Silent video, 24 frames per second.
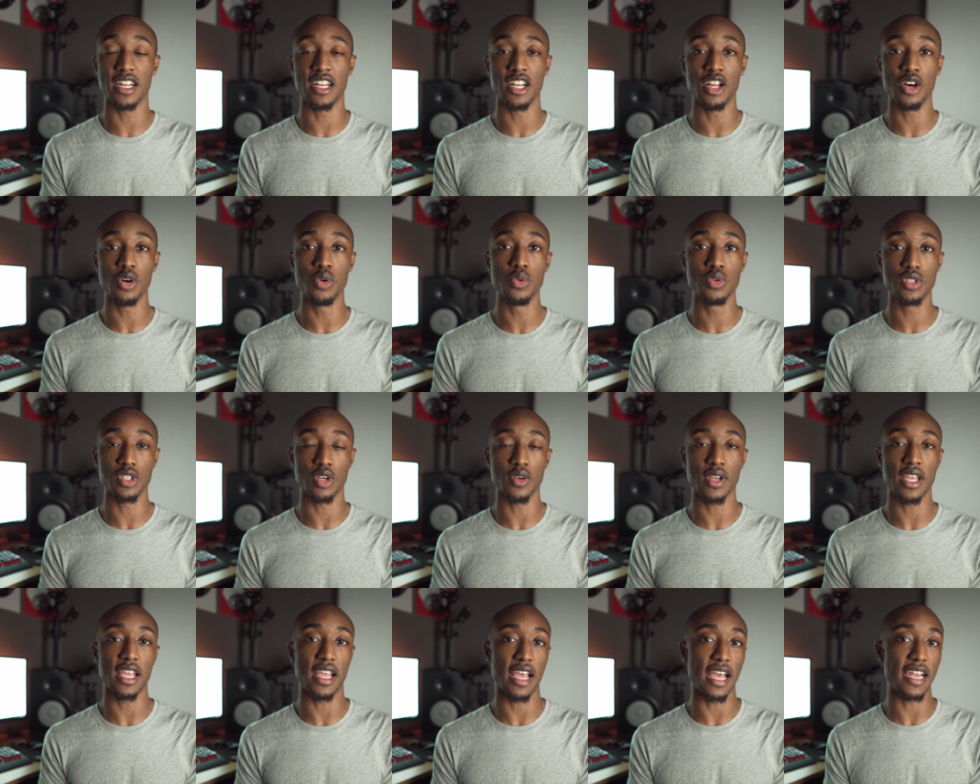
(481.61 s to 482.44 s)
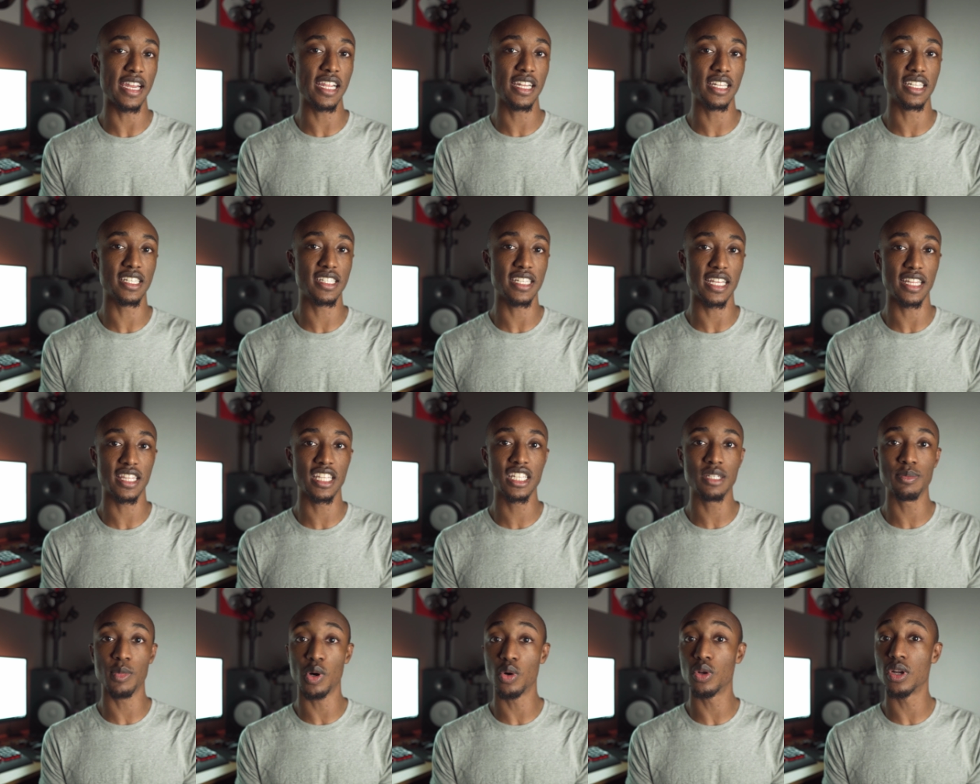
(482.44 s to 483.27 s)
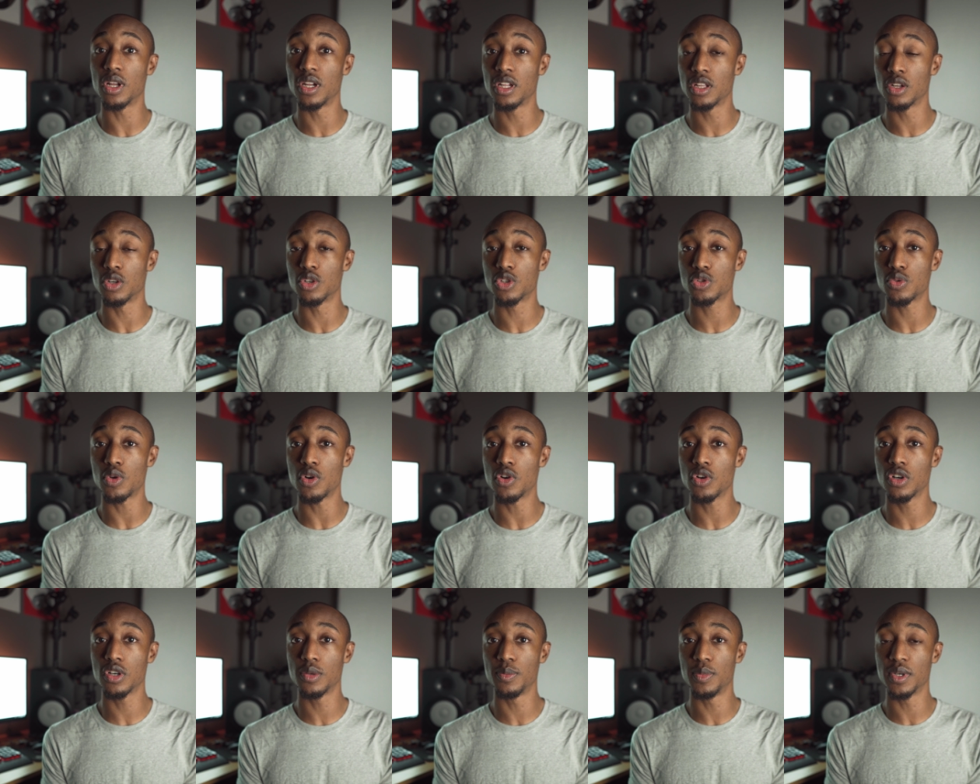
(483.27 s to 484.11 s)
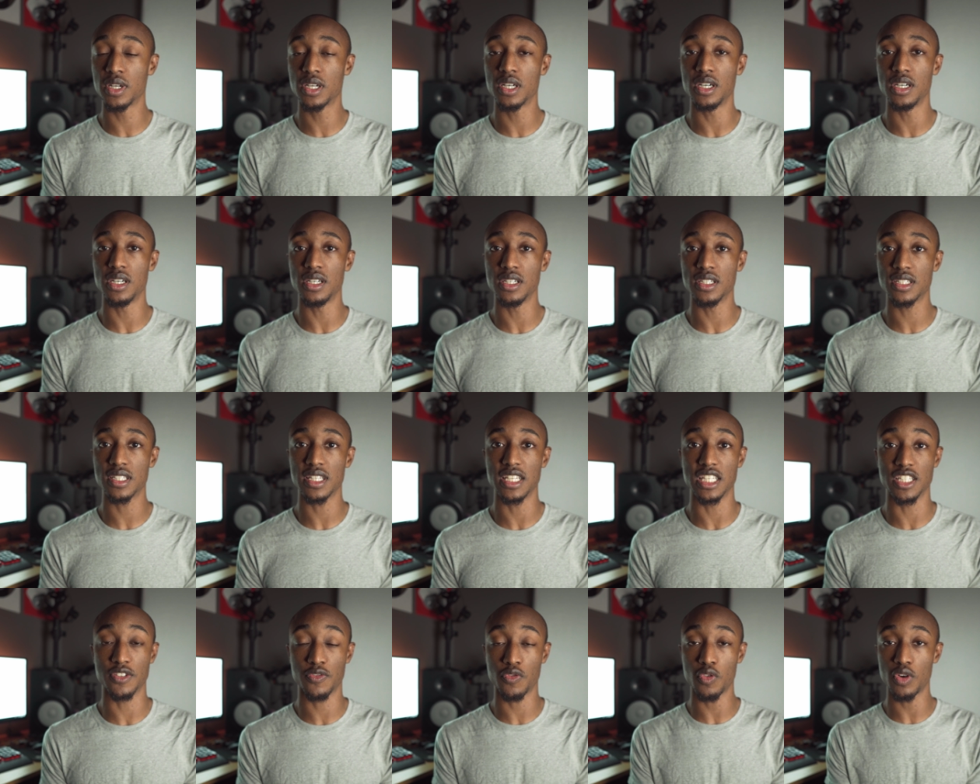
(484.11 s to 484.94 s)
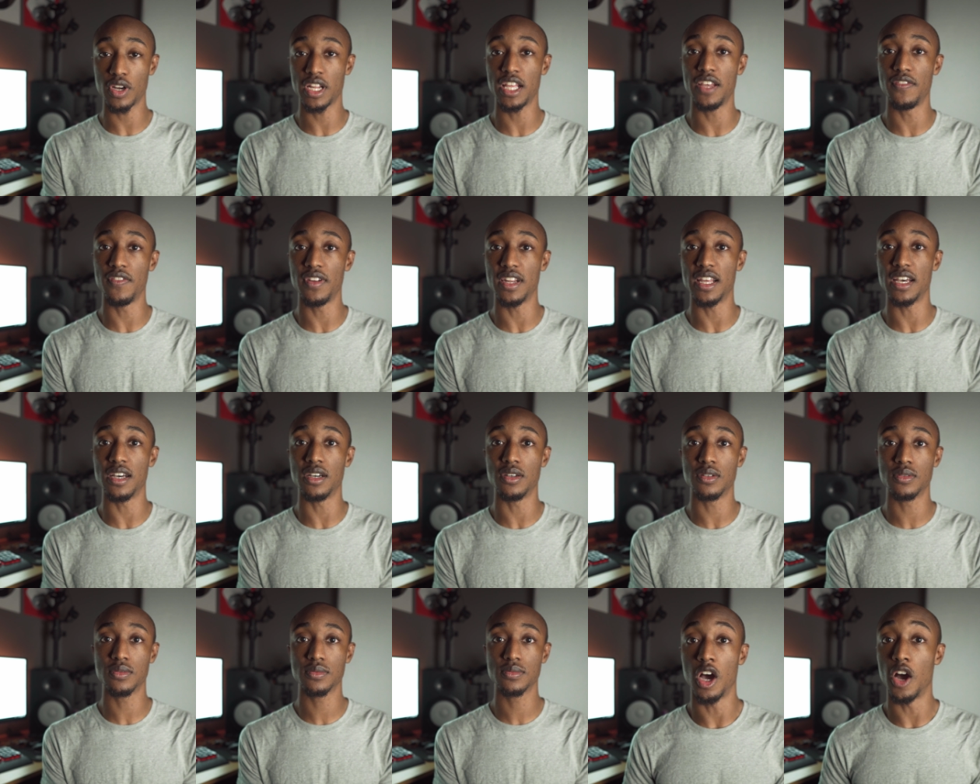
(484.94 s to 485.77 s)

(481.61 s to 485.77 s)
it knows, okay, I need to set this motor a little stronger because it's front heavy now.